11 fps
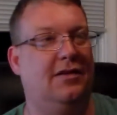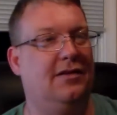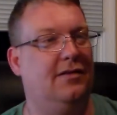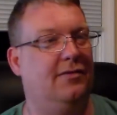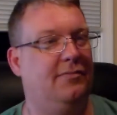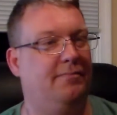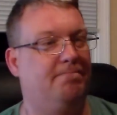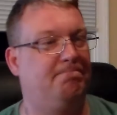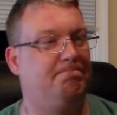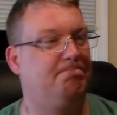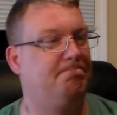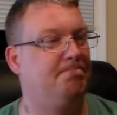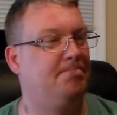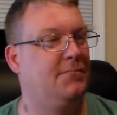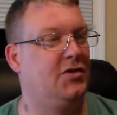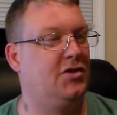Um,
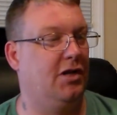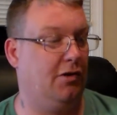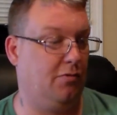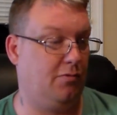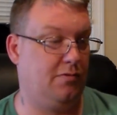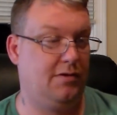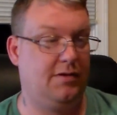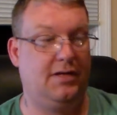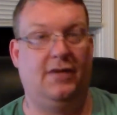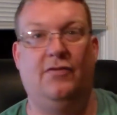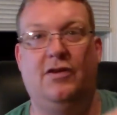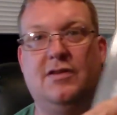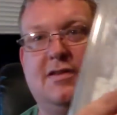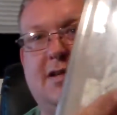so you can